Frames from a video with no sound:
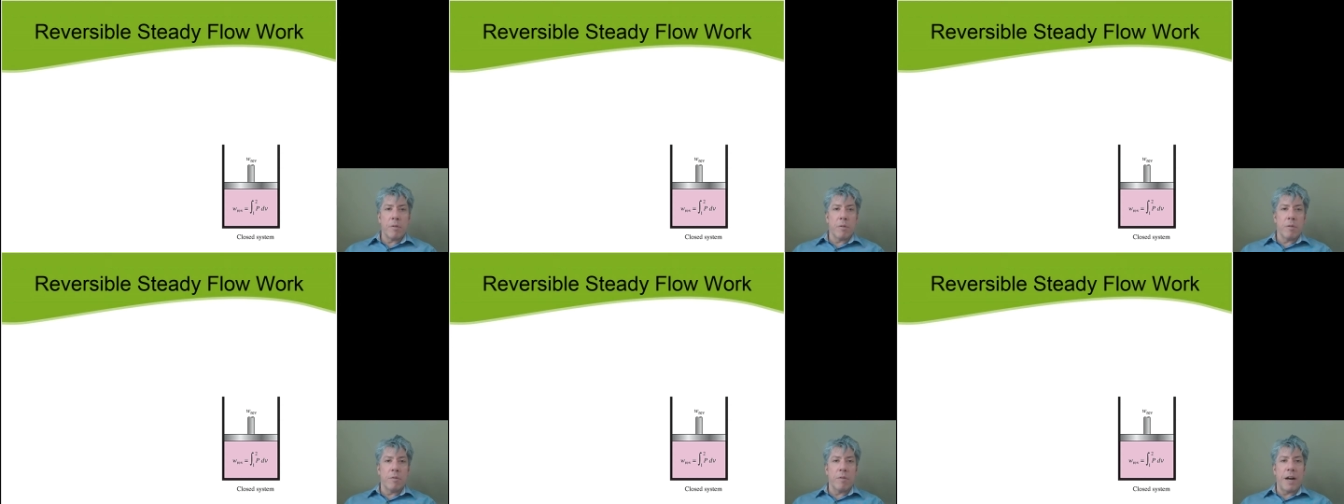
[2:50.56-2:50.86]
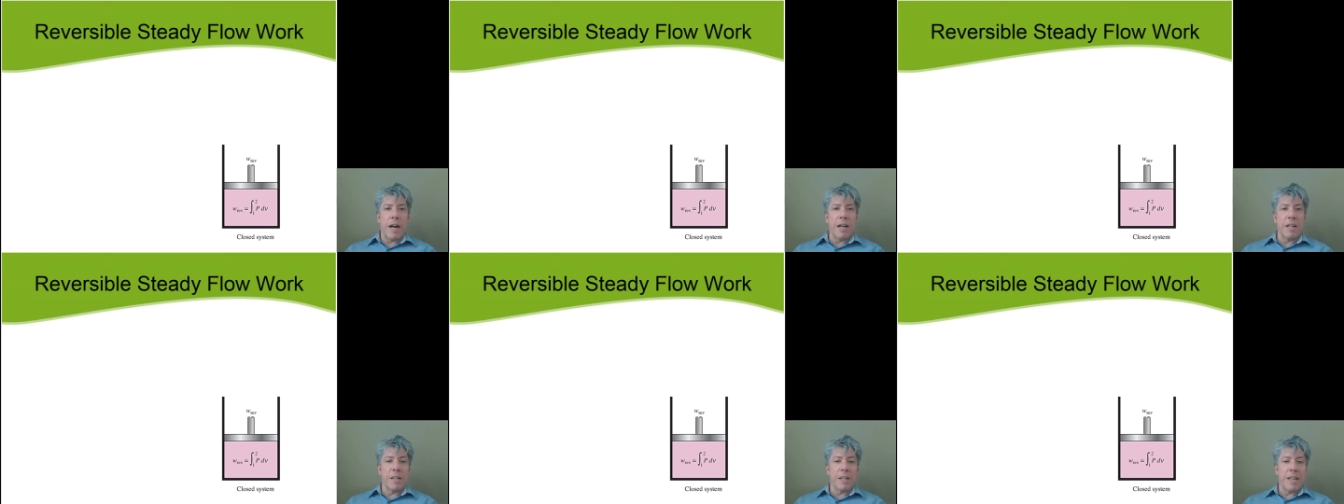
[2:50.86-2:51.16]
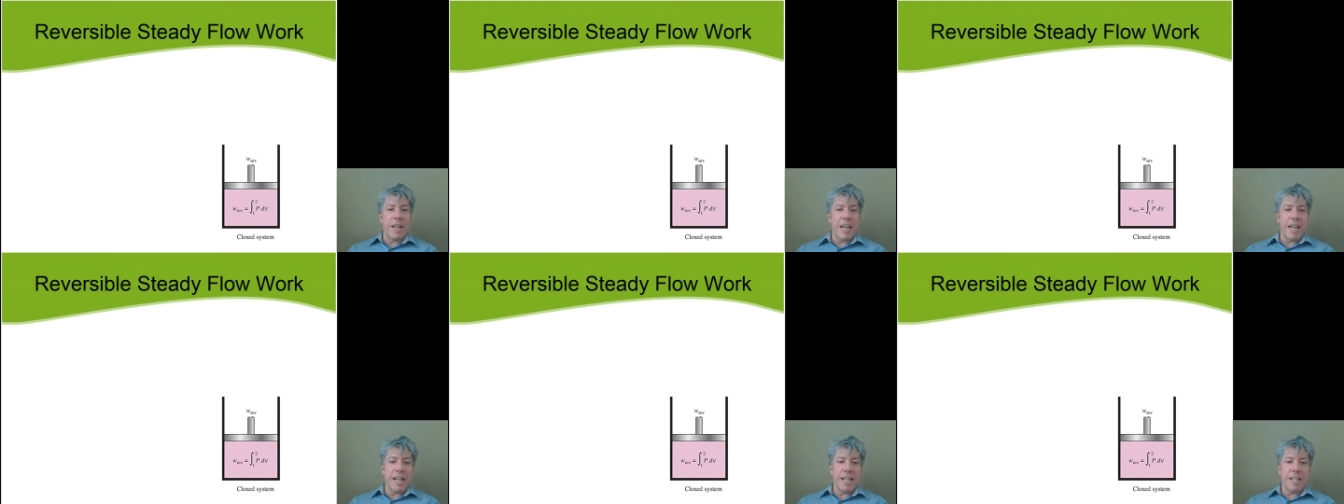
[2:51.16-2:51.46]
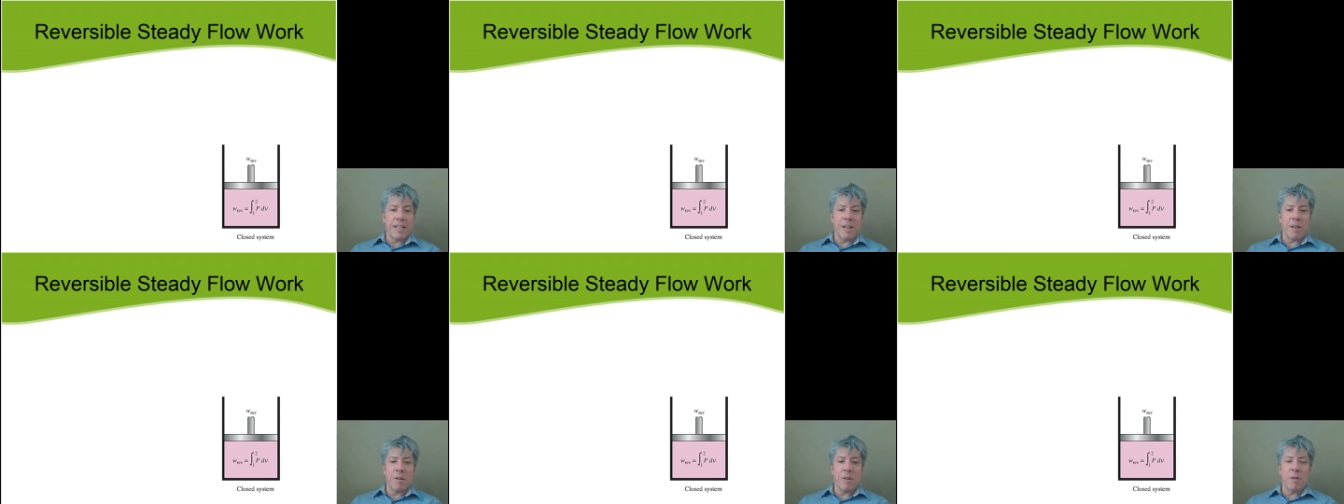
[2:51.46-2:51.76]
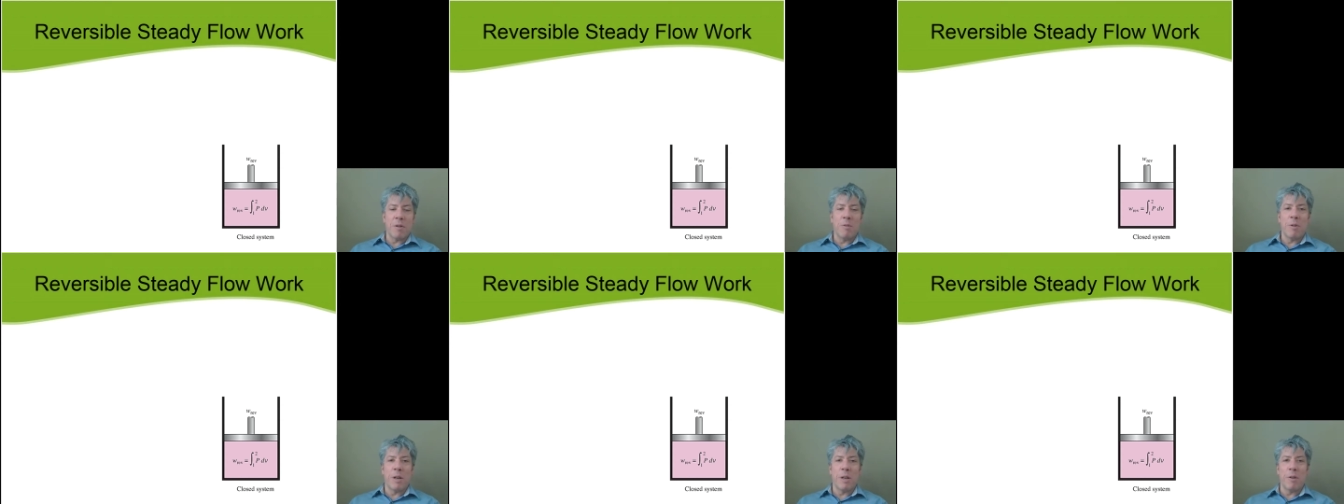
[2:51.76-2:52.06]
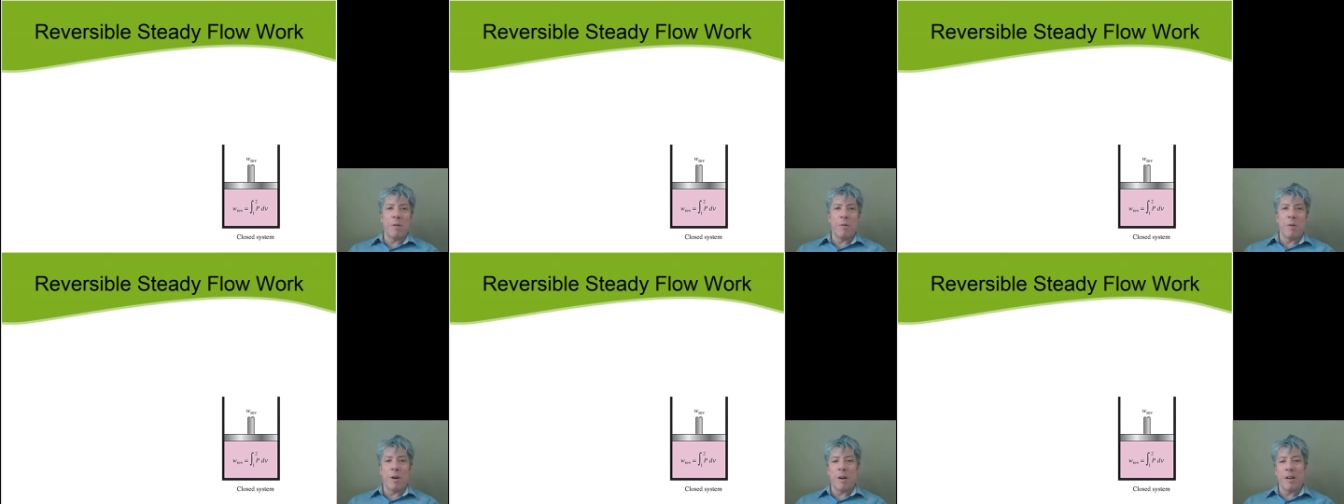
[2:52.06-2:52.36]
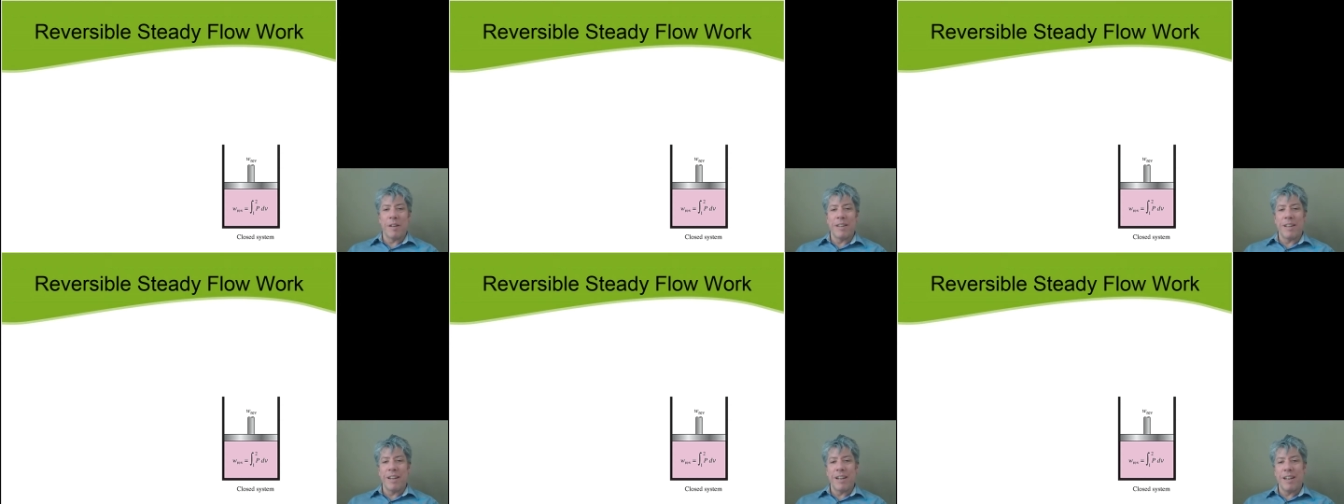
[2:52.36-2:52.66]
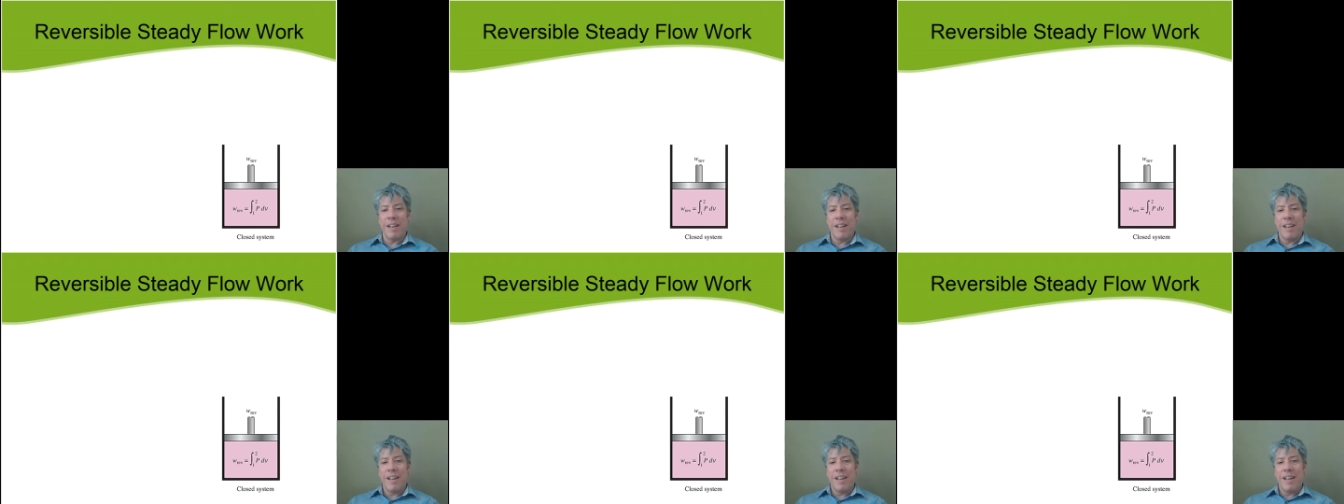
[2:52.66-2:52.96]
revile and hate, I don't know where you are in that,